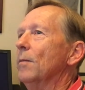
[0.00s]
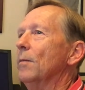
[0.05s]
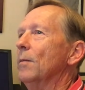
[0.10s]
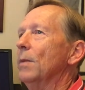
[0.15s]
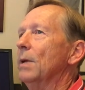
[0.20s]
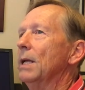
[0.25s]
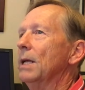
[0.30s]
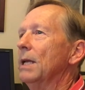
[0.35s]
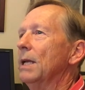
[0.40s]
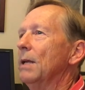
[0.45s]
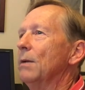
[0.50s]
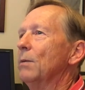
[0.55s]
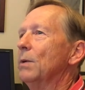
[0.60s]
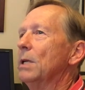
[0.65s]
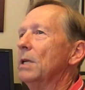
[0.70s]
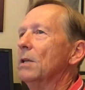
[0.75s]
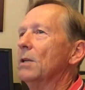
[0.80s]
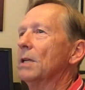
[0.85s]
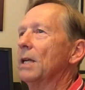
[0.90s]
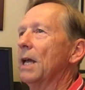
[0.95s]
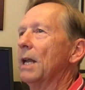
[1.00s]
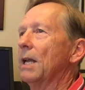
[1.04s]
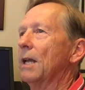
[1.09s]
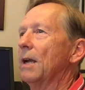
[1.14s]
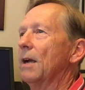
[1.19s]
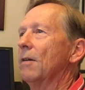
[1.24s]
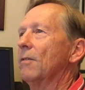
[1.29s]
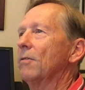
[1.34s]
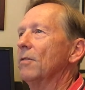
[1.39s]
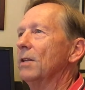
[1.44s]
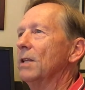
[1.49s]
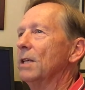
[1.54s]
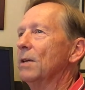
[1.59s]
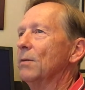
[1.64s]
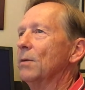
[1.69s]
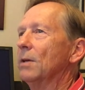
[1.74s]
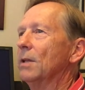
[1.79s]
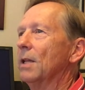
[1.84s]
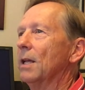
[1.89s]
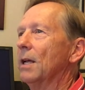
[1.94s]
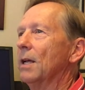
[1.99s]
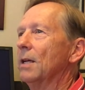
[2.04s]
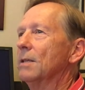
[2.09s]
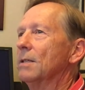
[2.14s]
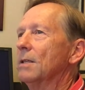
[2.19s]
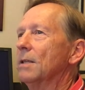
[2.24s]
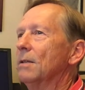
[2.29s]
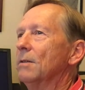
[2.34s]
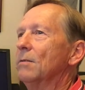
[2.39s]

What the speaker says: But again, when you look at it carefully, you realize that